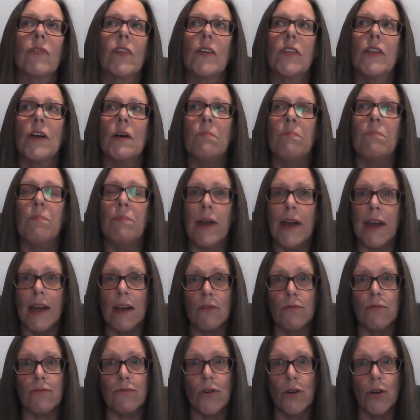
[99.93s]
The
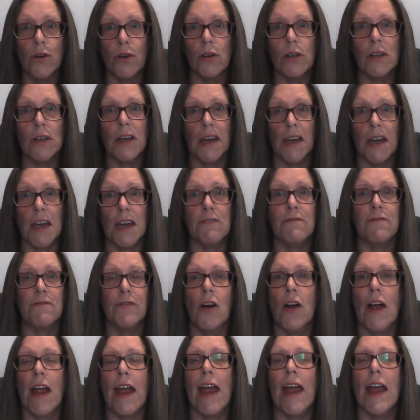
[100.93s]
big rule here
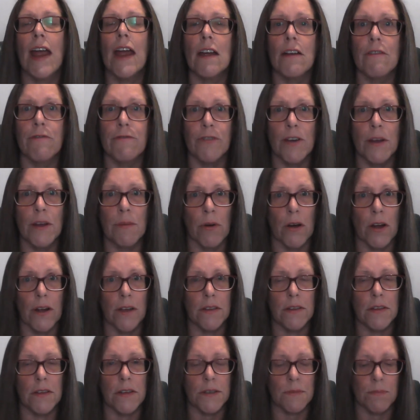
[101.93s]
for
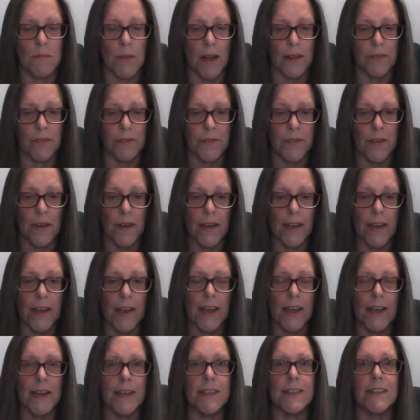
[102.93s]
everybody this month
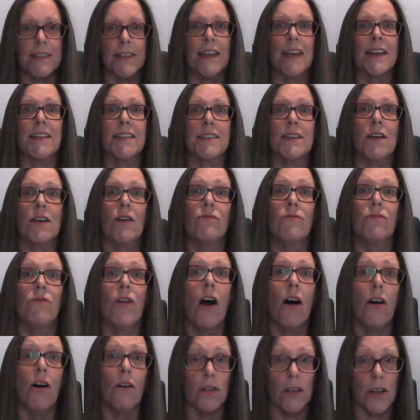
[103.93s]
is that it's a
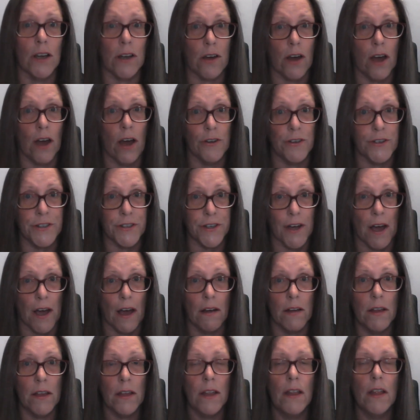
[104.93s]
roller coaster.
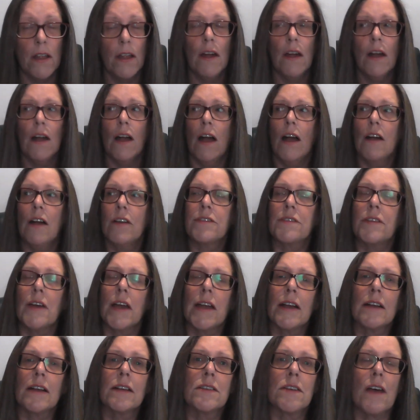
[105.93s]

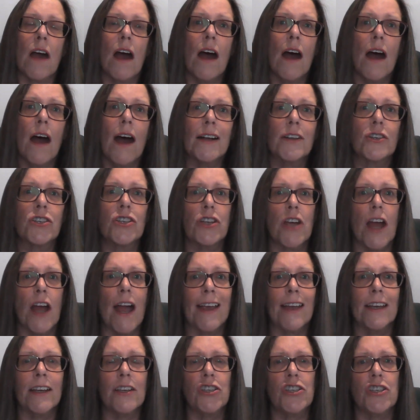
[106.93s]
Things are
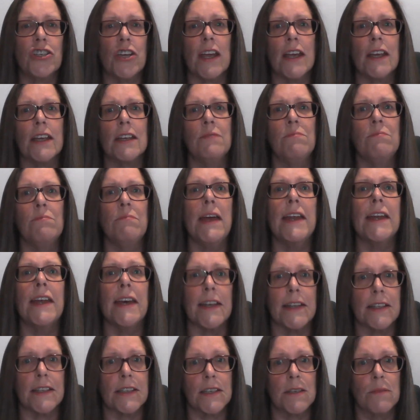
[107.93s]
changing
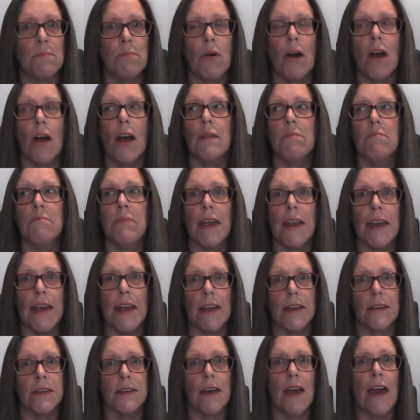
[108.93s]
minutes by
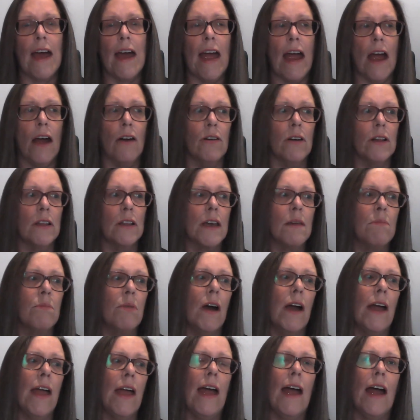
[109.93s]
minute, hourly
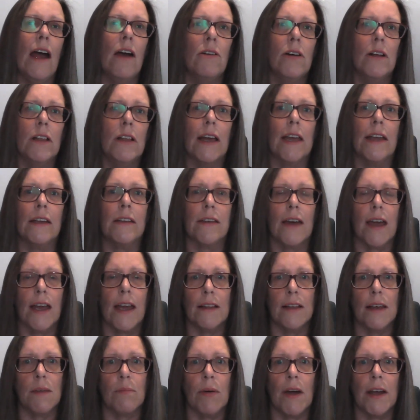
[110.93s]
by hourly,
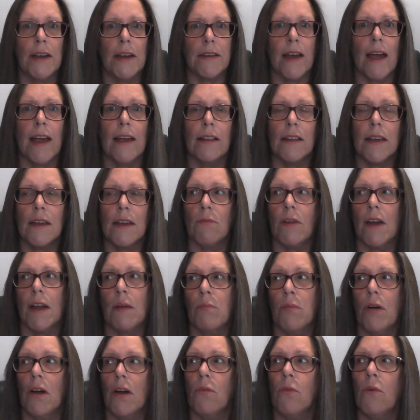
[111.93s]
daily by daily,
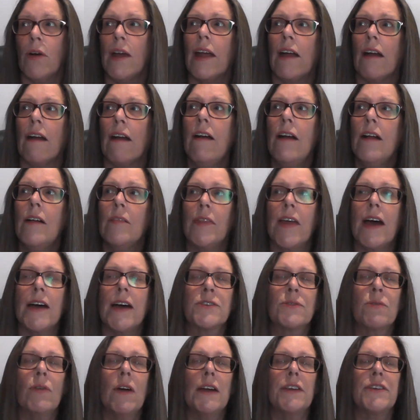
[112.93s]
week by week.
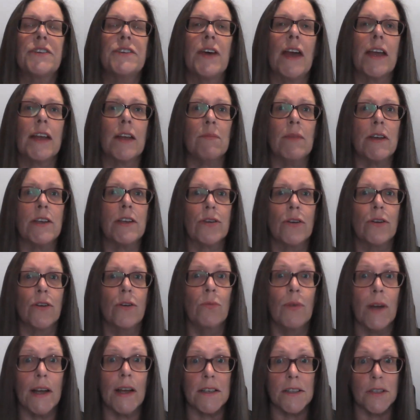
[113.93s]
That's why it's taken me
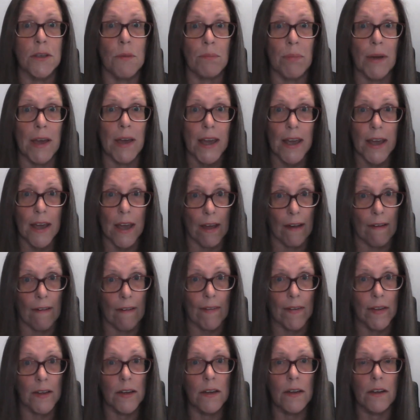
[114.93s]
two weeks to be
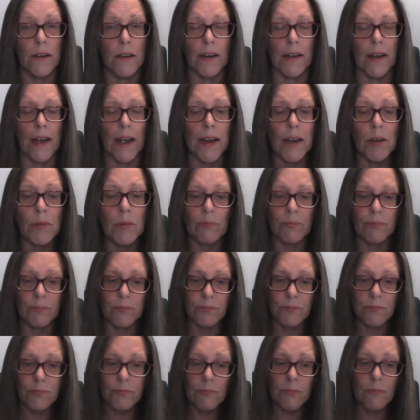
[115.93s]
here, okay?
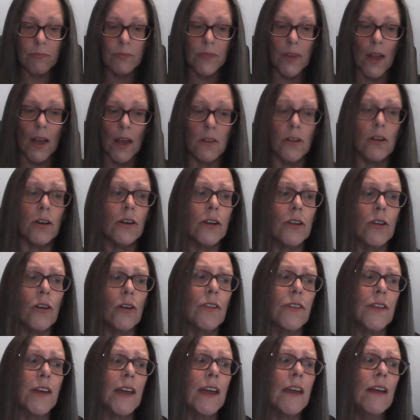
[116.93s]
Look at
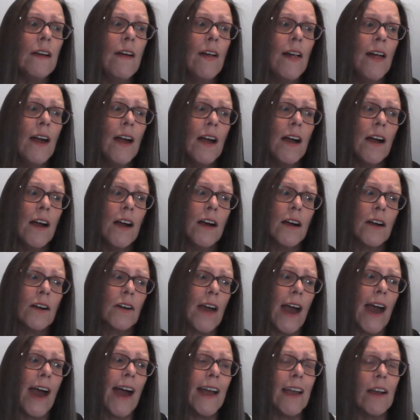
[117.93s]
all the
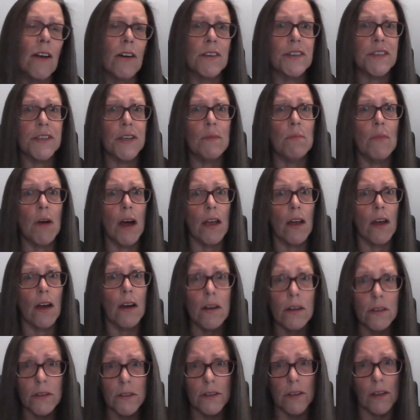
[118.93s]
chaos in my
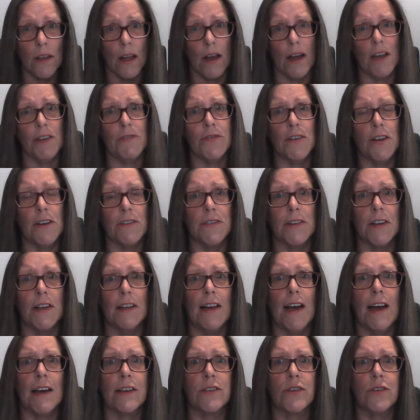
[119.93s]
own life over the
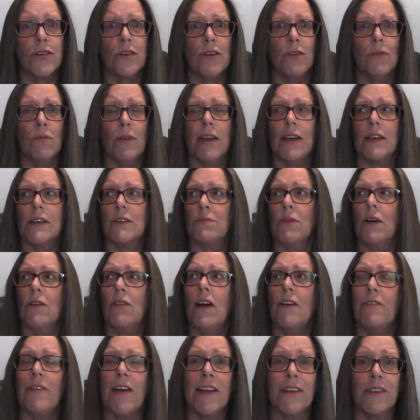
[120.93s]
last two weeks where
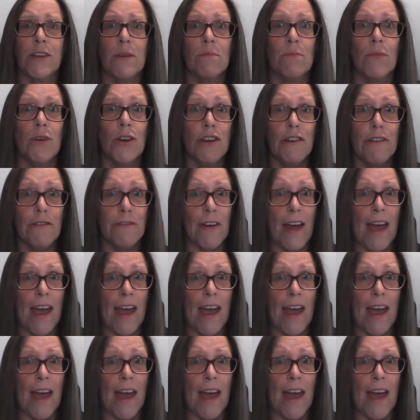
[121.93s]
I've had to move